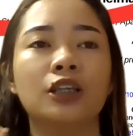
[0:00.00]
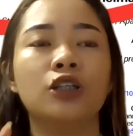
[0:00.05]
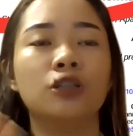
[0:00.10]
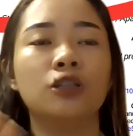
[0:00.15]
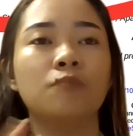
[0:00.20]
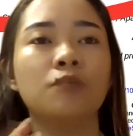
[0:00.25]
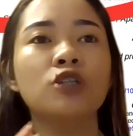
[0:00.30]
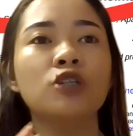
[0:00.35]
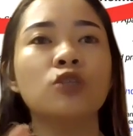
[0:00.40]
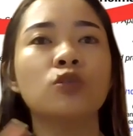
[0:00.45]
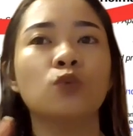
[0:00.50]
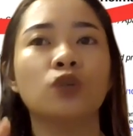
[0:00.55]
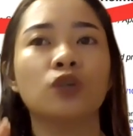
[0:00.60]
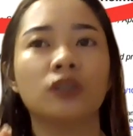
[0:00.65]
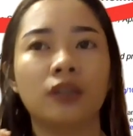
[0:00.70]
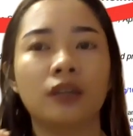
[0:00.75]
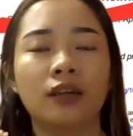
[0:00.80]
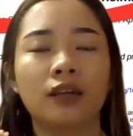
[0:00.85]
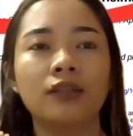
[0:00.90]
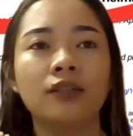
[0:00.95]
So it could be
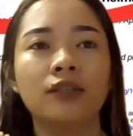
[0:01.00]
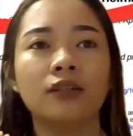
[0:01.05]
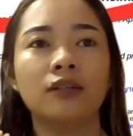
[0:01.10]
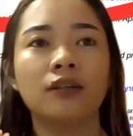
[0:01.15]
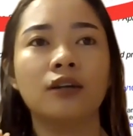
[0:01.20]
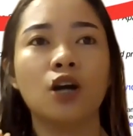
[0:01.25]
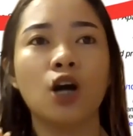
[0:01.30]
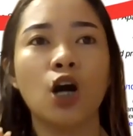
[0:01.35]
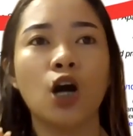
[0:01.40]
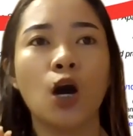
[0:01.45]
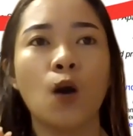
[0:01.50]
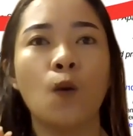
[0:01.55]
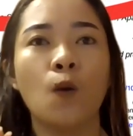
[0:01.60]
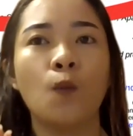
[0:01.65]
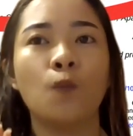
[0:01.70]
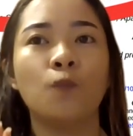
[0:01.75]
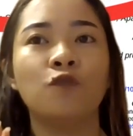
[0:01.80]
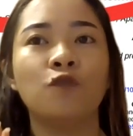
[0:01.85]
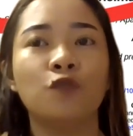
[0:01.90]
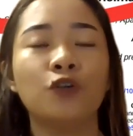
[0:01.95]
shortened
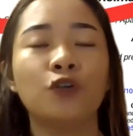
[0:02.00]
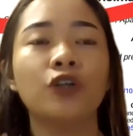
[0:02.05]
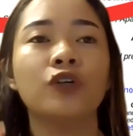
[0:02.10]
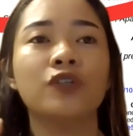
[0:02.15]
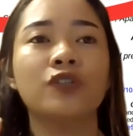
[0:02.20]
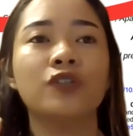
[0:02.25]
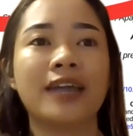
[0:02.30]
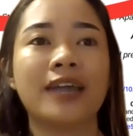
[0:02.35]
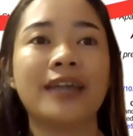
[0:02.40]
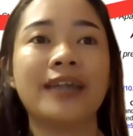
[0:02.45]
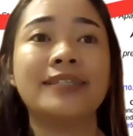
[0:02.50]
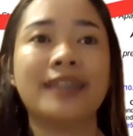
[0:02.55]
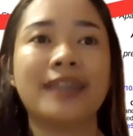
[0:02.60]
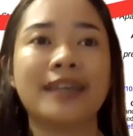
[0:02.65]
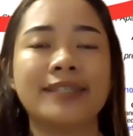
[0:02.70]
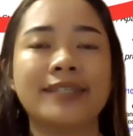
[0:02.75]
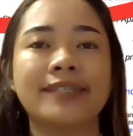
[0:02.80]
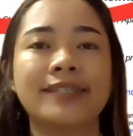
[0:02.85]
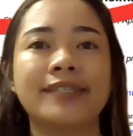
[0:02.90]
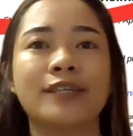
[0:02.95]
for
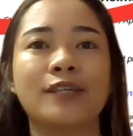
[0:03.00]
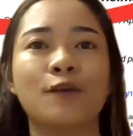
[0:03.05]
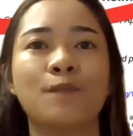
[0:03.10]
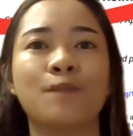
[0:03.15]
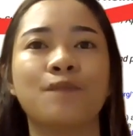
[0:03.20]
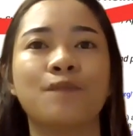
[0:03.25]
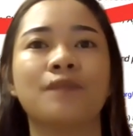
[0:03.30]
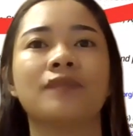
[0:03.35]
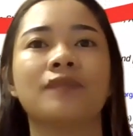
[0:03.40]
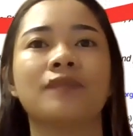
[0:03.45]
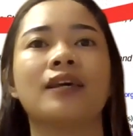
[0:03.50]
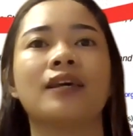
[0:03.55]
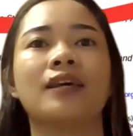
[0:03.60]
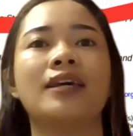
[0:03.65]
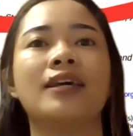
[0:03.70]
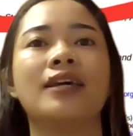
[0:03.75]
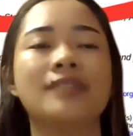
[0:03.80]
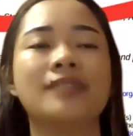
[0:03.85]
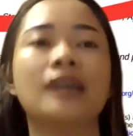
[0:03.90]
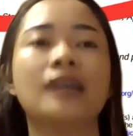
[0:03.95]
conciseness.
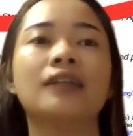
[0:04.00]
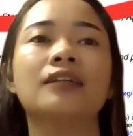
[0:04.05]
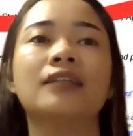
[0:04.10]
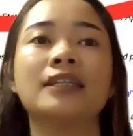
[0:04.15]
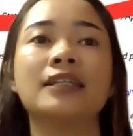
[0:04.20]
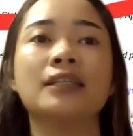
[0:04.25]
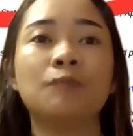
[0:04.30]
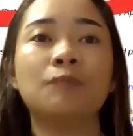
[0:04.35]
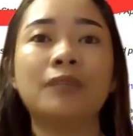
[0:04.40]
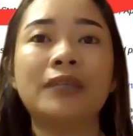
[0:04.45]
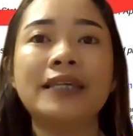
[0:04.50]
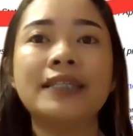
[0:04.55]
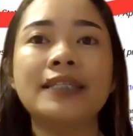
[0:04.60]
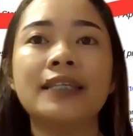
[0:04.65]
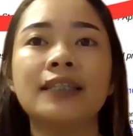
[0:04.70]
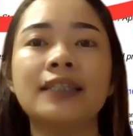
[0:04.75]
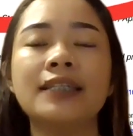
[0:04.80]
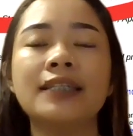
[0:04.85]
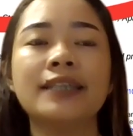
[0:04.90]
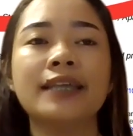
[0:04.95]
It does not
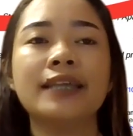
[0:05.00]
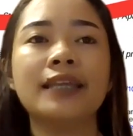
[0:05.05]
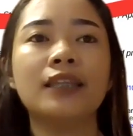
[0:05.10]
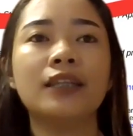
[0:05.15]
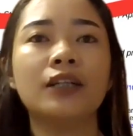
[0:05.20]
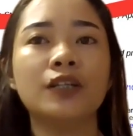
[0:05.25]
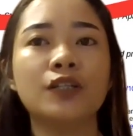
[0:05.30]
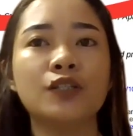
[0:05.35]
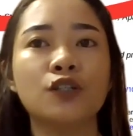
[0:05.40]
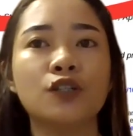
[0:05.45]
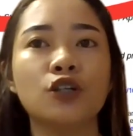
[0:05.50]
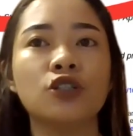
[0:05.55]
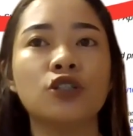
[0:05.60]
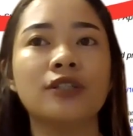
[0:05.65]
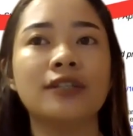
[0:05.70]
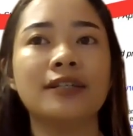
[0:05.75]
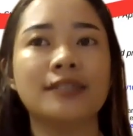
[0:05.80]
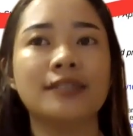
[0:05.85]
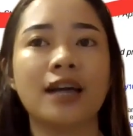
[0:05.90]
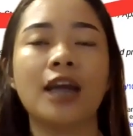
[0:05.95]
explicitly state the
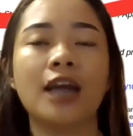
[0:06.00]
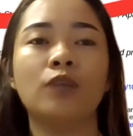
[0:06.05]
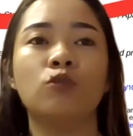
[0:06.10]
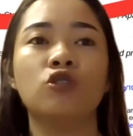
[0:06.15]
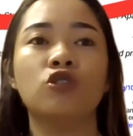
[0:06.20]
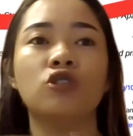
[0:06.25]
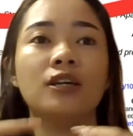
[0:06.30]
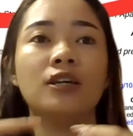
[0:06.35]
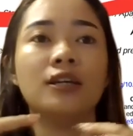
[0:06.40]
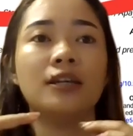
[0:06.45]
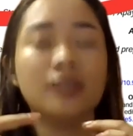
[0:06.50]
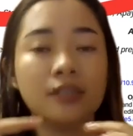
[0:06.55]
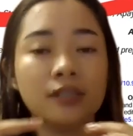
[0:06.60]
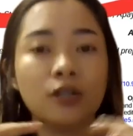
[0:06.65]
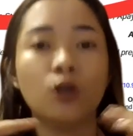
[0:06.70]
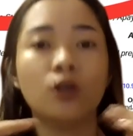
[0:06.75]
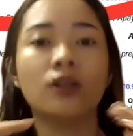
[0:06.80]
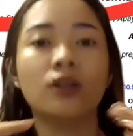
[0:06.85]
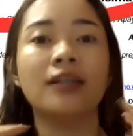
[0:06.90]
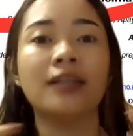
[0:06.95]
research design, which
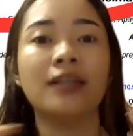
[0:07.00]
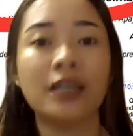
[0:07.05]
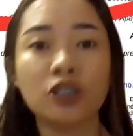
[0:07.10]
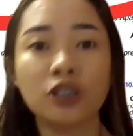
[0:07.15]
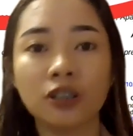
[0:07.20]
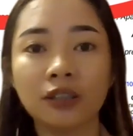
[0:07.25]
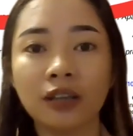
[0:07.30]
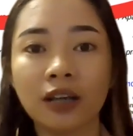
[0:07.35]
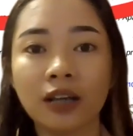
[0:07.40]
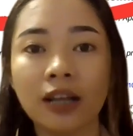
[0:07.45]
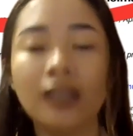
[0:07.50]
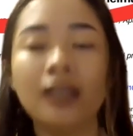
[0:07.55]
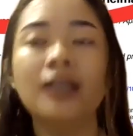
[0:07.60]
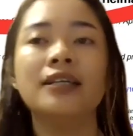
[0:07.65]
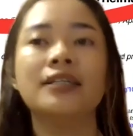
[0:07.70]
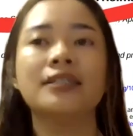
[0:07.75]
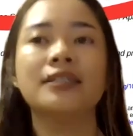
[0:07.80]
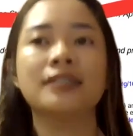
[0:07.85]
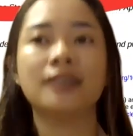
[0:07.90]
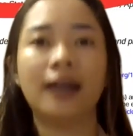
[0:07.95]
is correlational
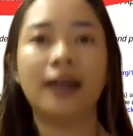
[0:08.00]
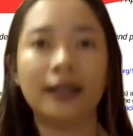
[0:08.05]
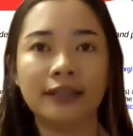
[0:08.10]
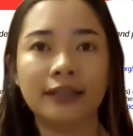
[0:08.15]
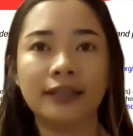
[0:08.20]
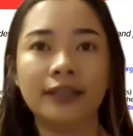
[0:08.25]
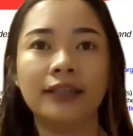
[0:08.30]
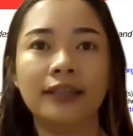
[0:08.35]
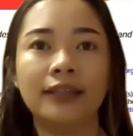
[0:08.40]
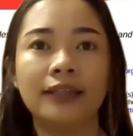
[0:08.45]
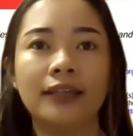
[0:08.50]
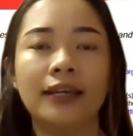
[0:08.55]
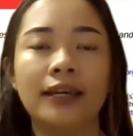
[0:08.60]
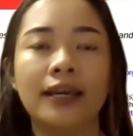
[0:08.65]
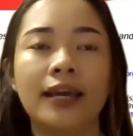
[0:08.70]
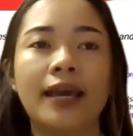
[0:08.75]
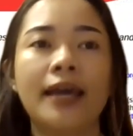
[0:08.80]
study.